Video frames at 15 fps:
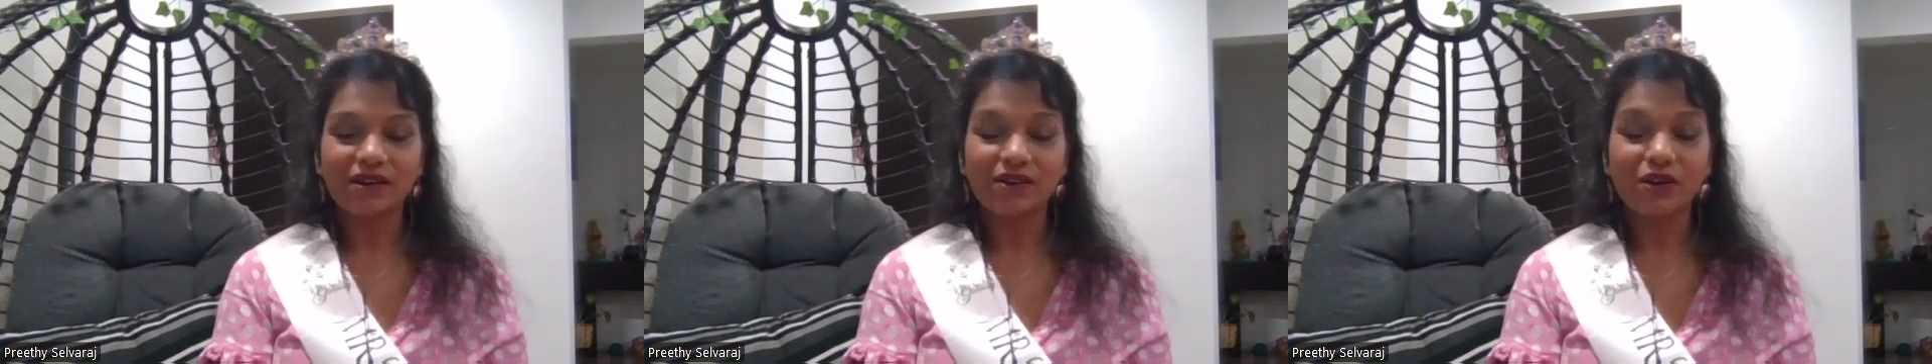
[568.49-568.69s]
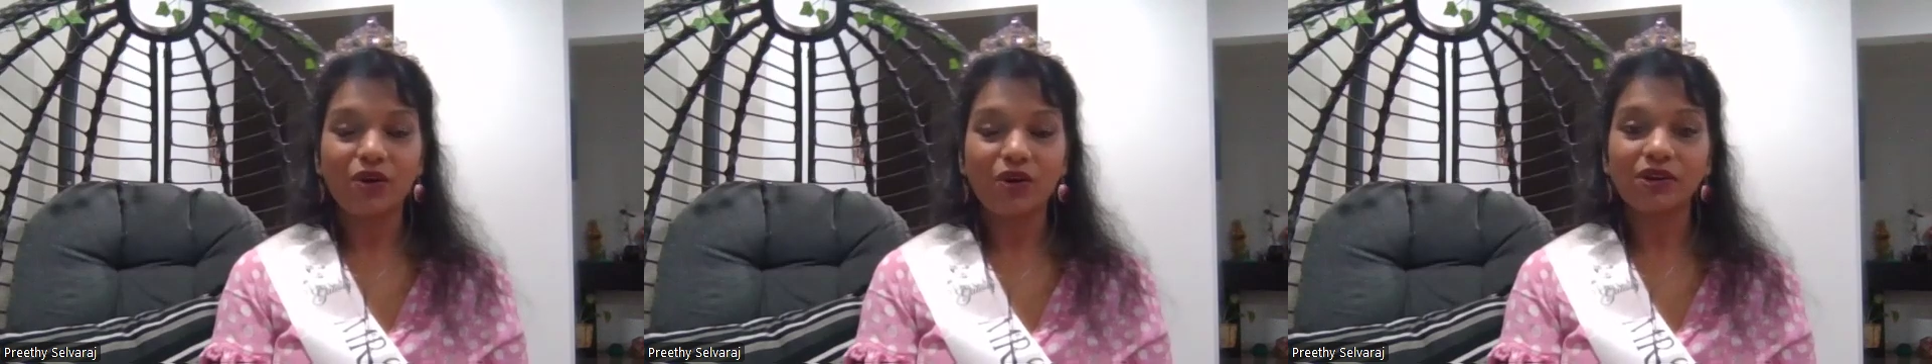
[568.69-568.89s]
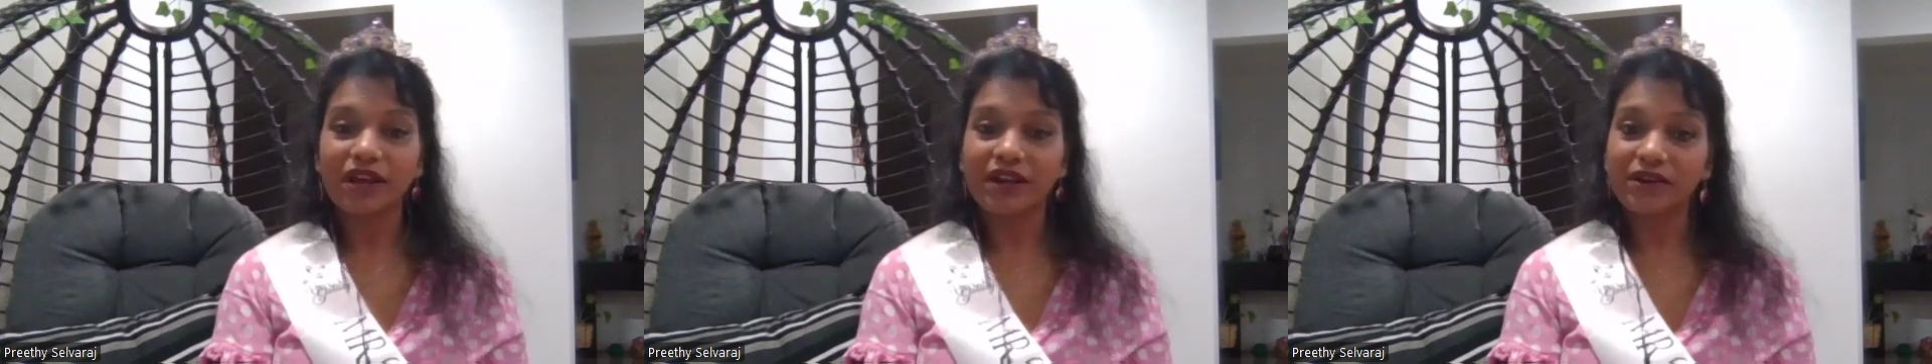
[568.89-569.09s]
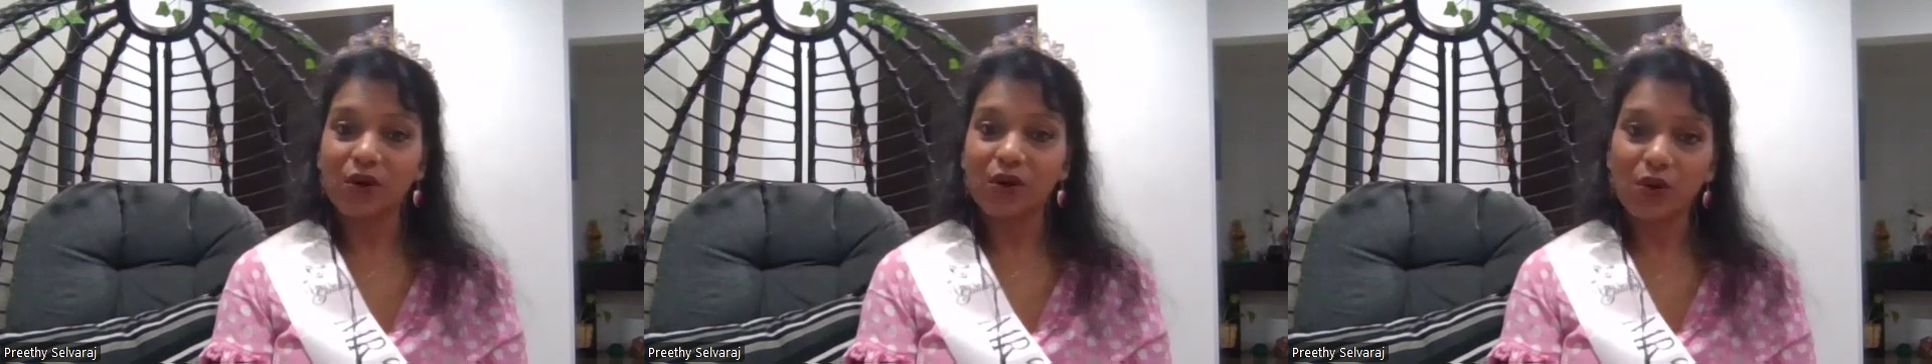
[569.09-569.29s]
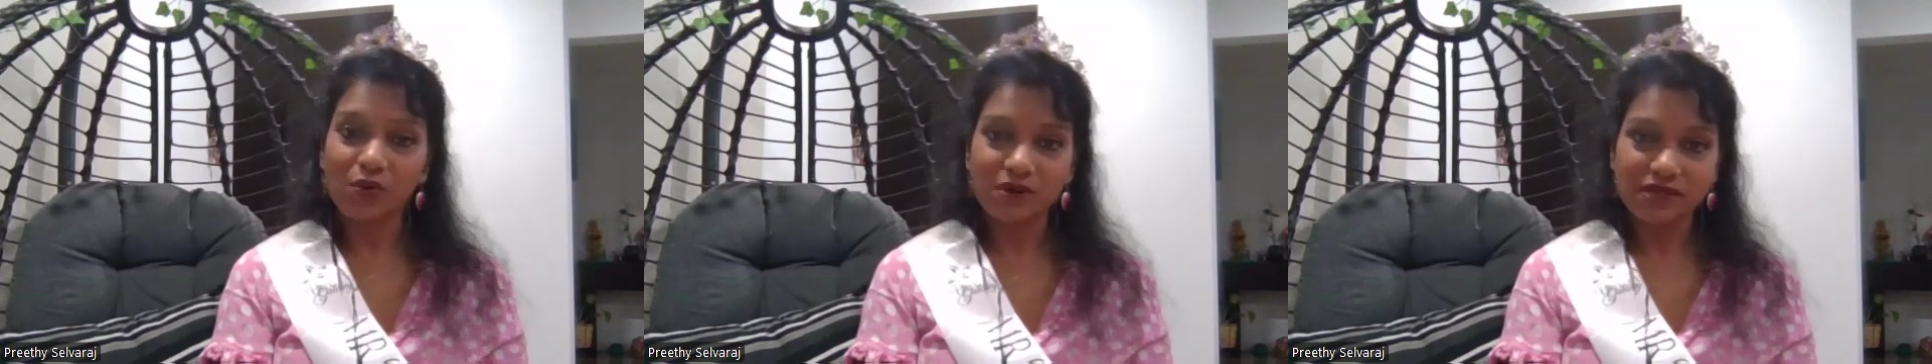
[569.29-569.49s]
not get
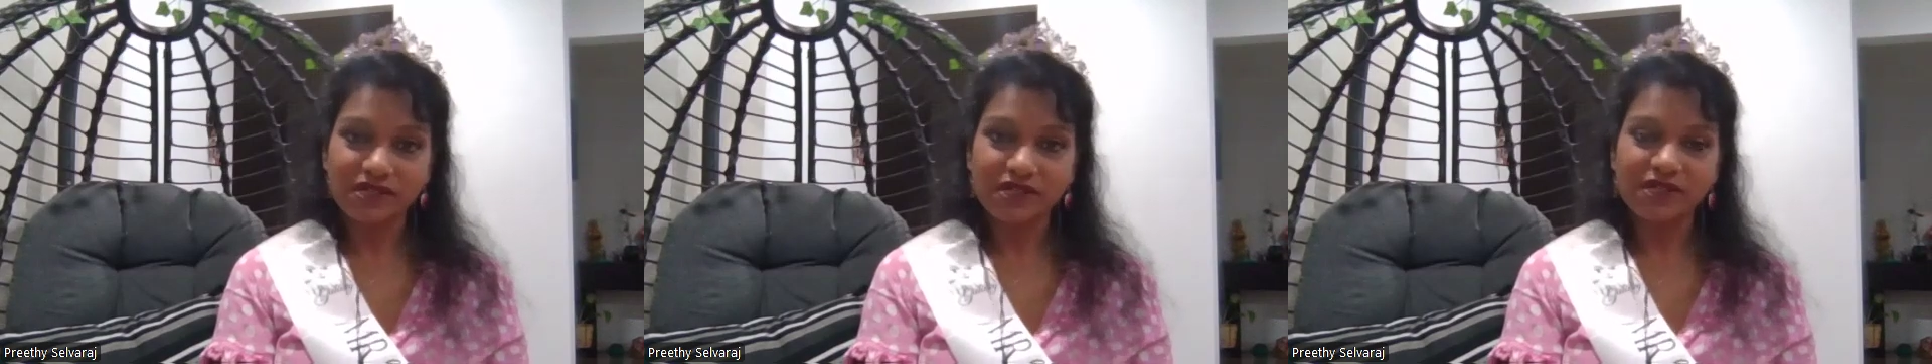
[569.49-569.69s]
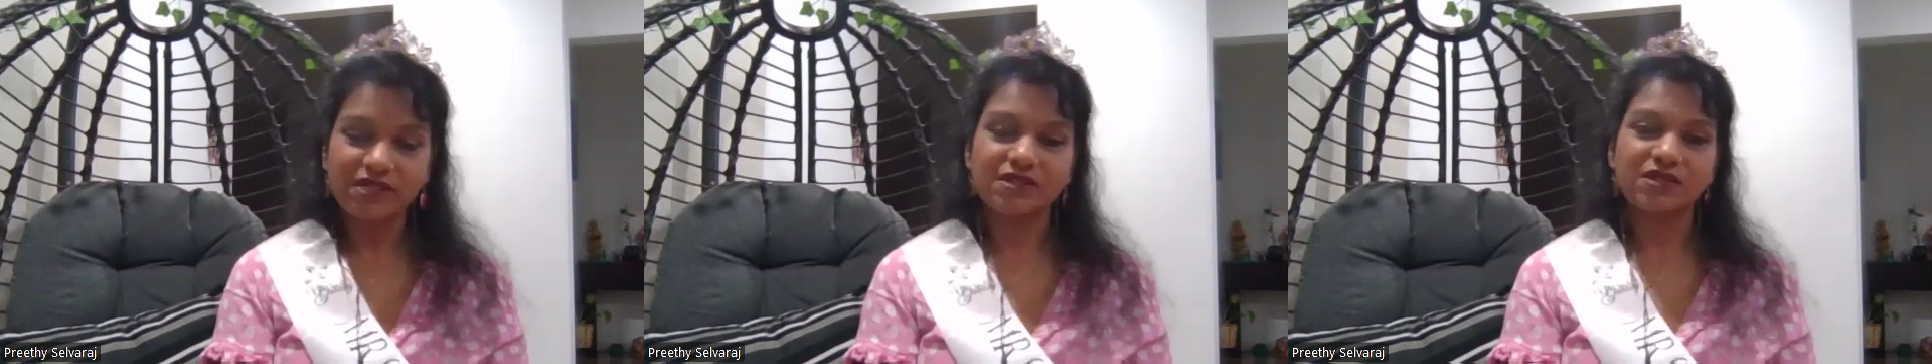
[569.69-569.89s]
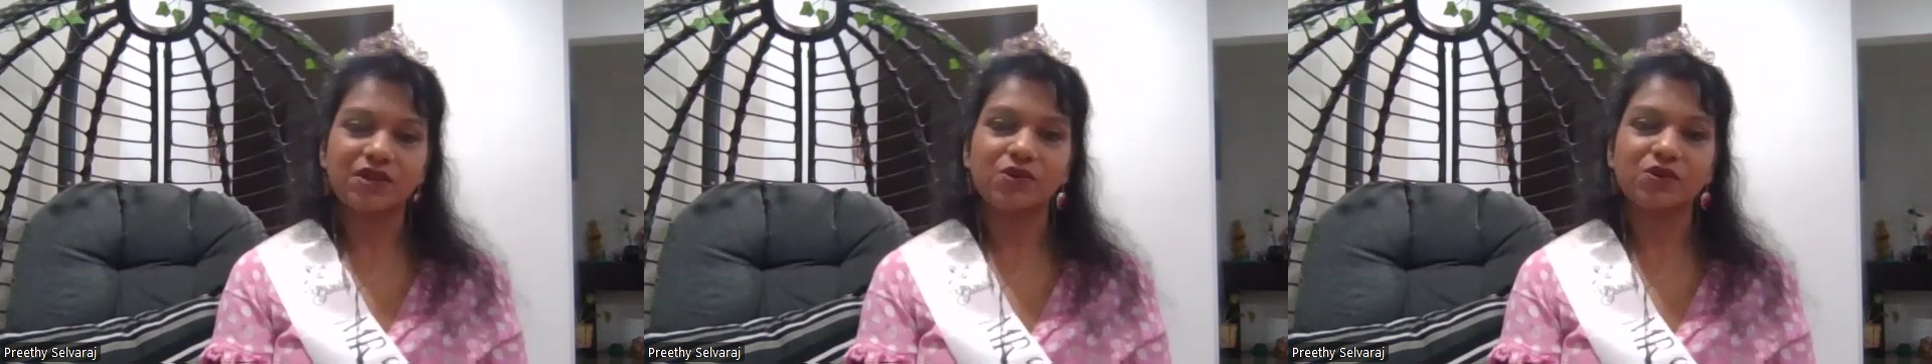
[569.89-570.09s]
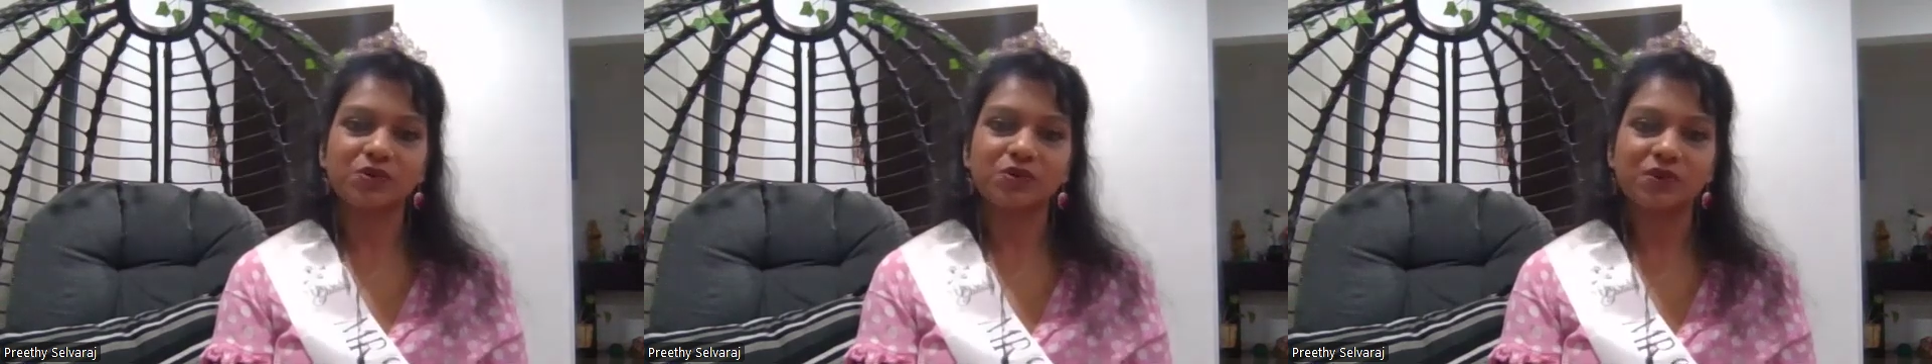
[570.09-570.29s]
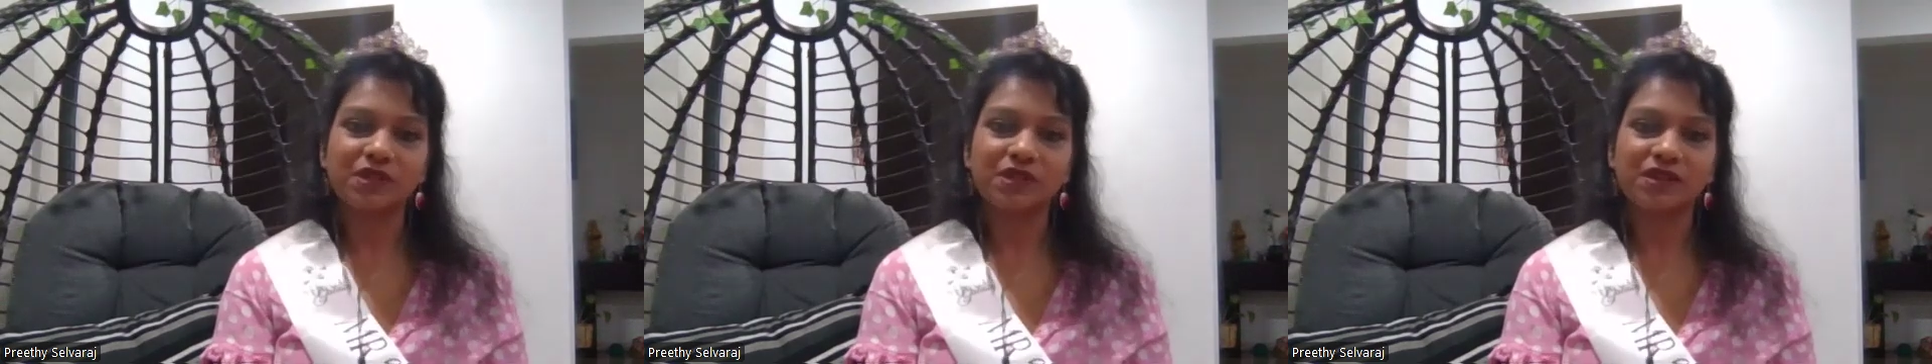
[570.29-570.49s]
over stressed
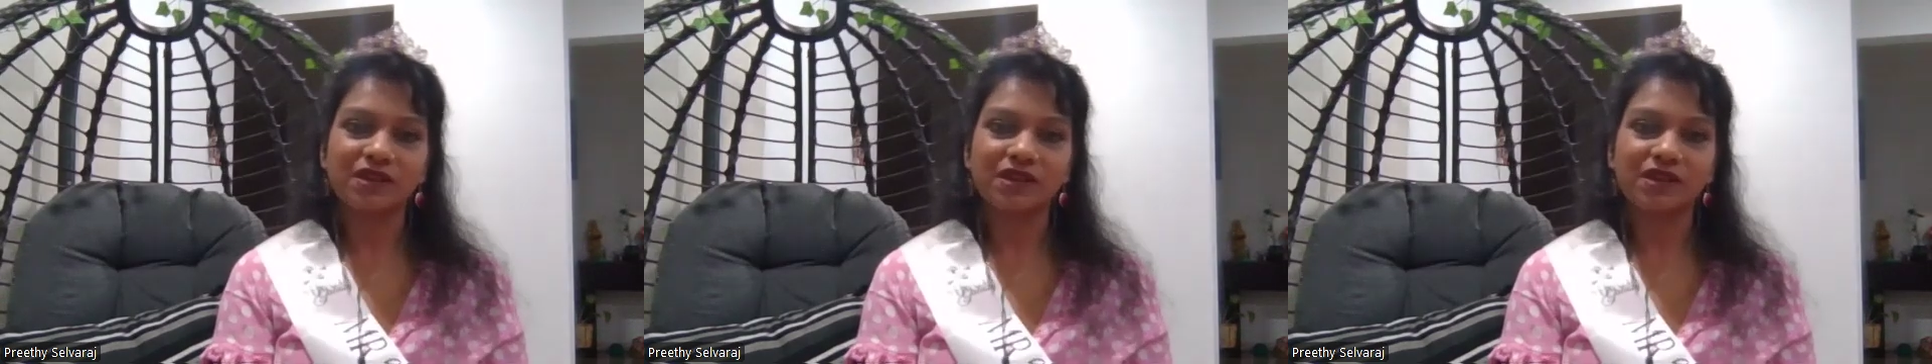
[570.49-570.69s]
out with